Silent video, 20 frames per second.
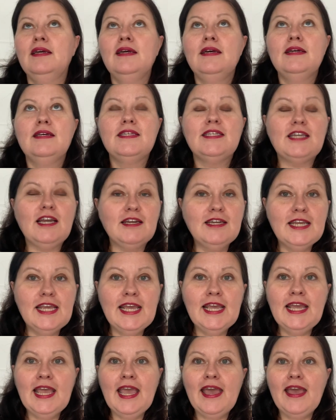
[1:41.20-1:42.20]

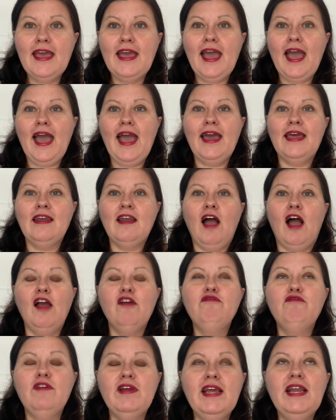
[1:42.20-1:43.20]
studying it, and I
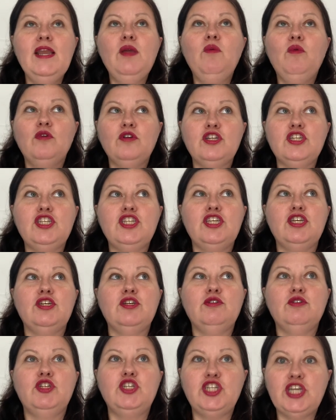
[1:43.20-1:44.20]
really want
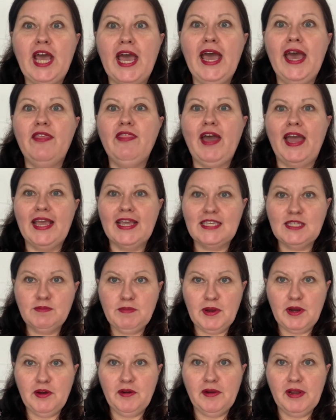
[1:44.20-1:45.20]
to share that
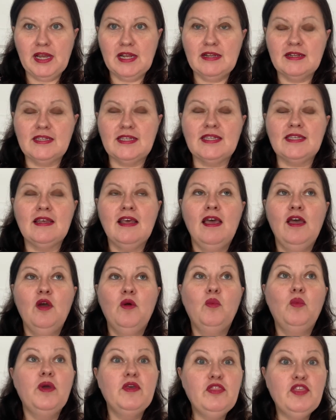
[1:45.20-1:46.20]
experience
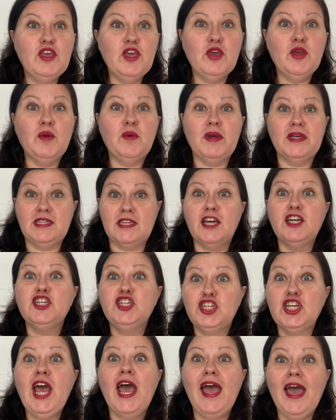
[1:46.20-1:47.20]
with you as I
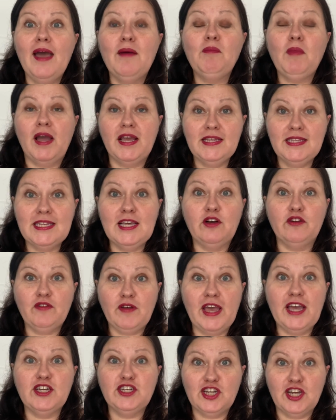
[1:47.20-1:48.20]
share my
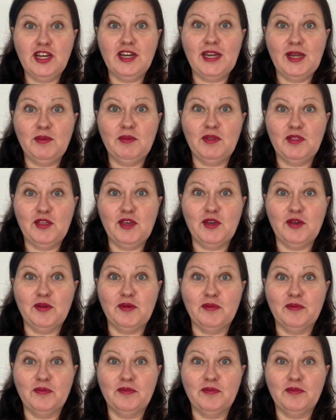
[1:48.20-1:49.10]
self-care journey with you.